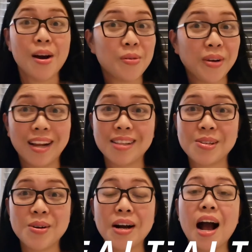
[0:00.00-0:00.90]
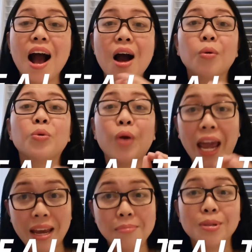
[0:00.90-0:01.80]
Now, real talk, how are
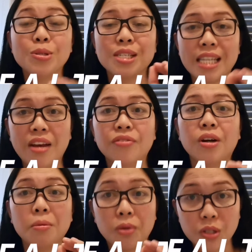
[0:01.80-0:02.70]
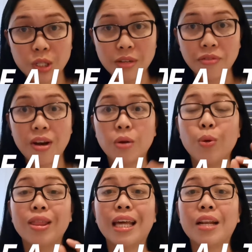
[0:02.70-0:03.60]
we able to save our emergency
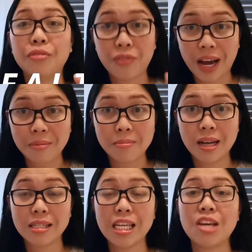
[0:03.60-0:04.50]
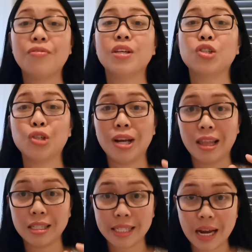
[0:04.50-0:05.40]
fund within 5 months, even
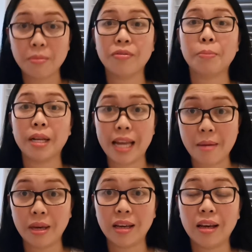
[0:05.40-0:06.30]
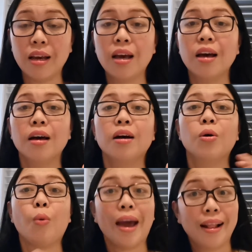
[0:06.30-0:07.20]
during this time of the pandemic?
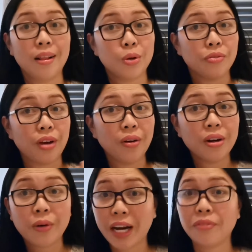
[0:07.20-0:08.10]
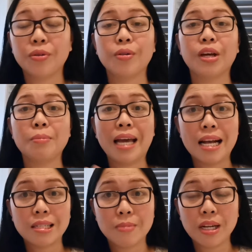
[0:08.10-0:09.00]
Well, we're very grateful that my
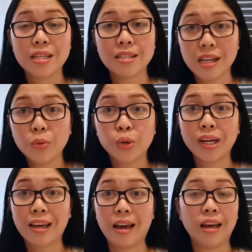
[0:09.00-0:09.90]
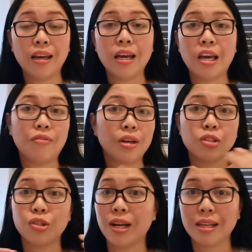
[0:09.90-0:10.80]
husband is still working
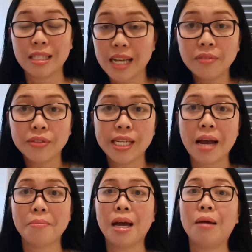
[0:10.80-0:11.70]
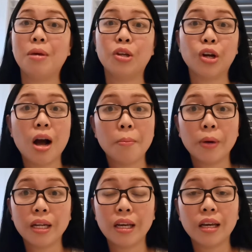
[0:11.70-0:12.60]
even during this tough time. I mean, their
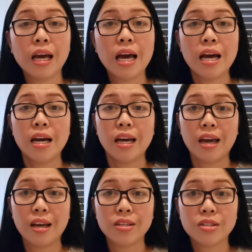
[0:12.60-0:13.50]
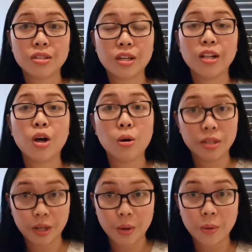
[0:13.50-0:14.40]
company is still
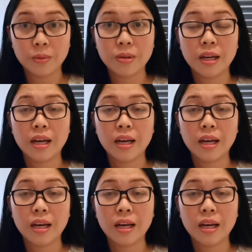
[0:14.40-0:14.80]
on the go.